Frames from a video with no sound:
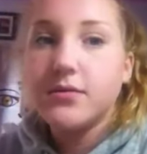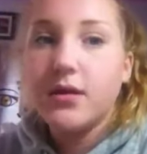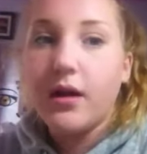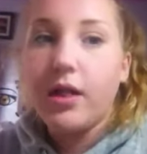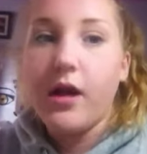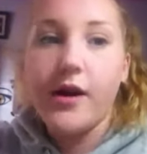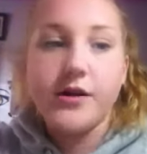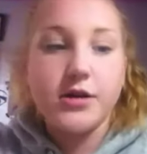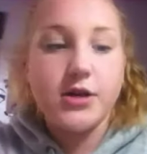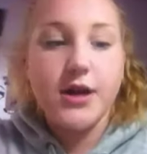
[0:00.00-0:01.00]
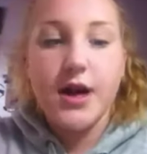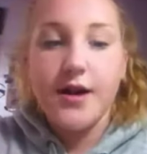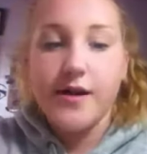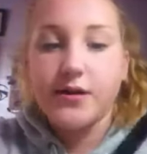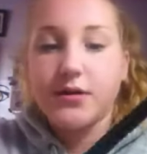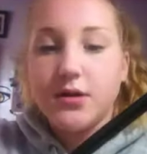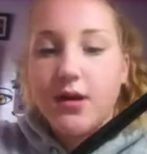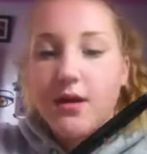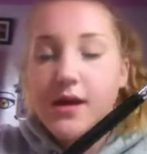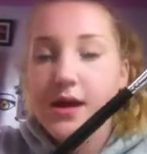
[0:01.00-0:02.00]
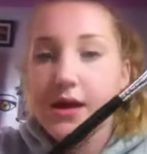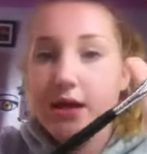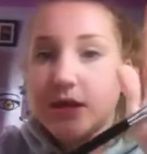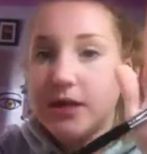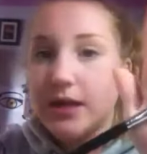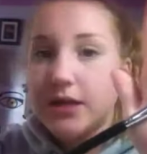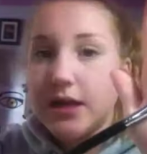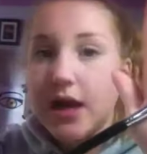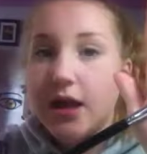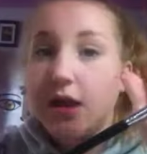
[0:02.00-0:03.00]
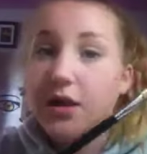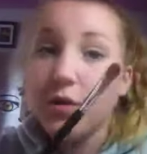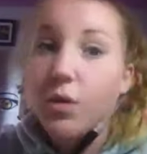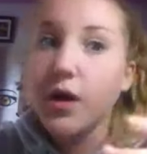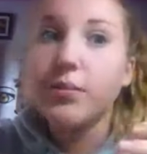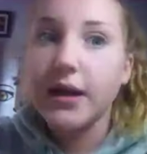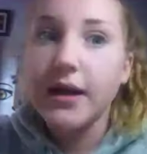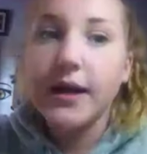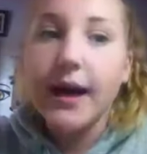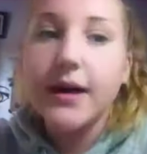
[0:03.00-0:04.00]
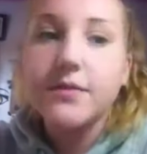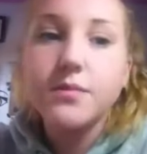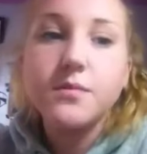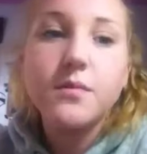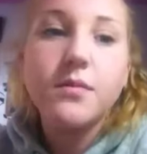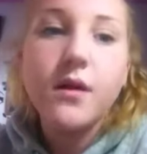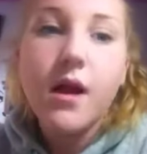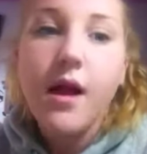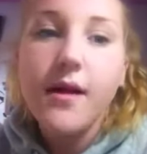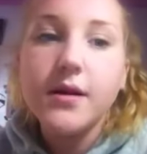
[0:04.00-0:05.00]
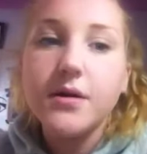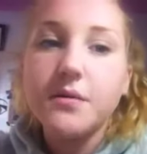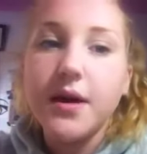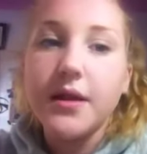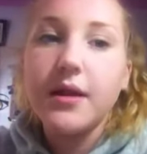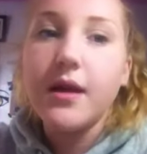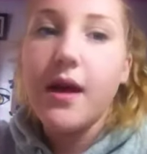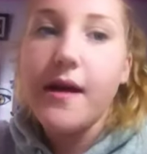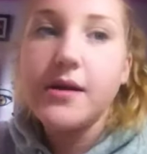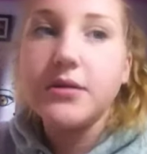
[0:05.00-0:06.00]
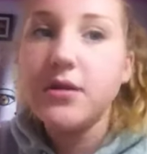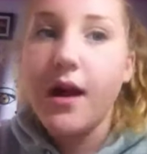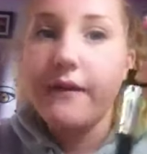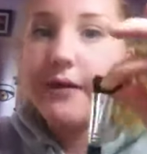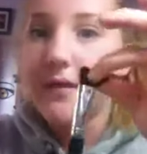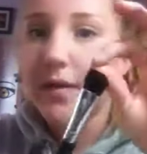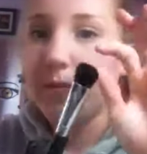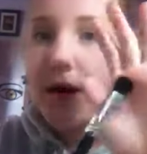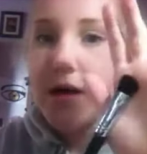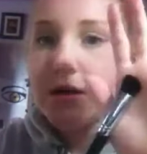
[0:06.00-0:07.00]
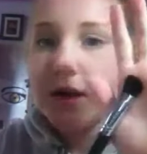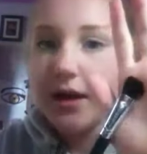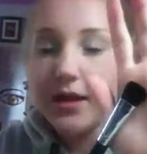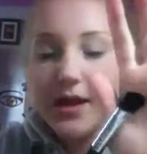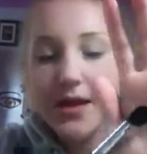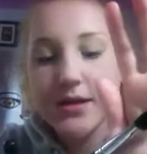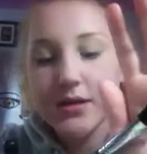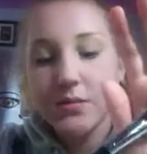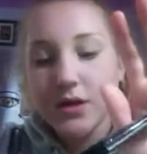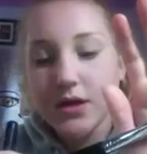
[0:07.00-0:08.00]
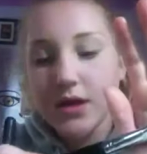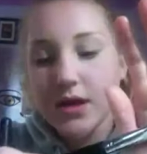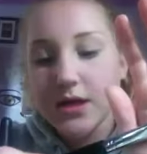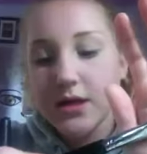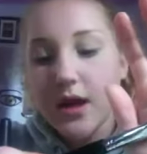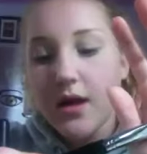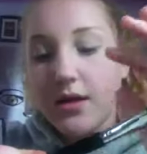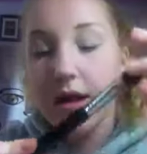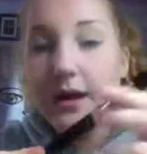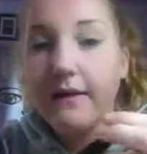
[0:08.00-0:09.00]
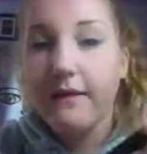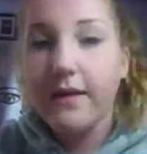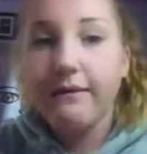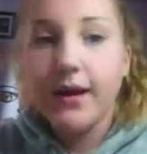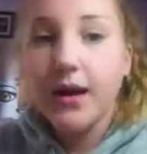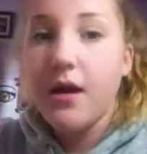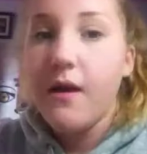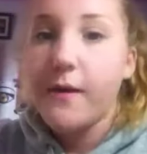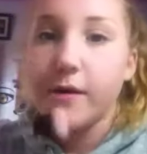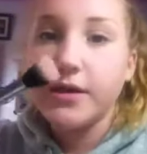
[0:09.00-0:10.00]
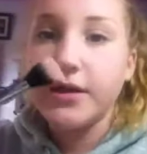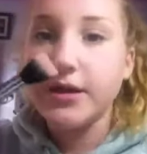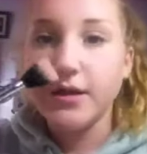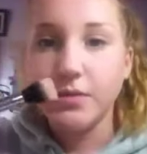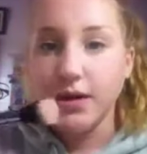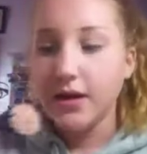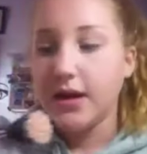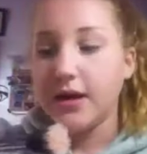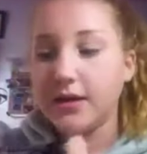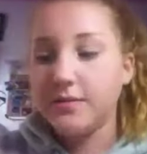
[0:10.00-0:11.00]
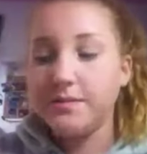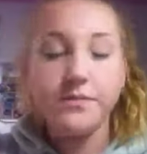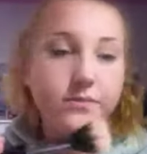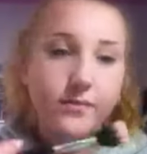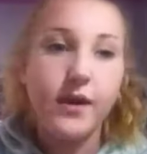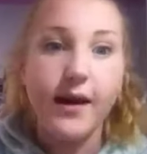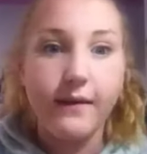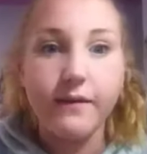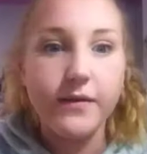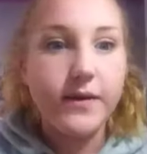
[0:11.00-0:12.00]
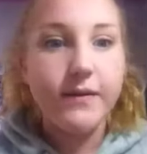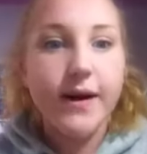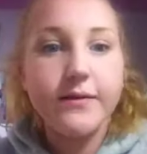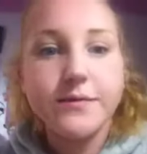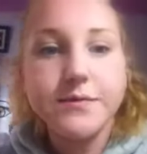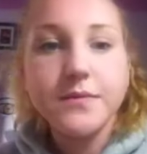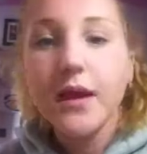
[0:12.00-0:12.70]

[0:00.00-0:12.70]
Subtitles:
the large shader E60, and then you want to blend it out with a fluffy brush like this, which is the E50, or just use one of these, F55.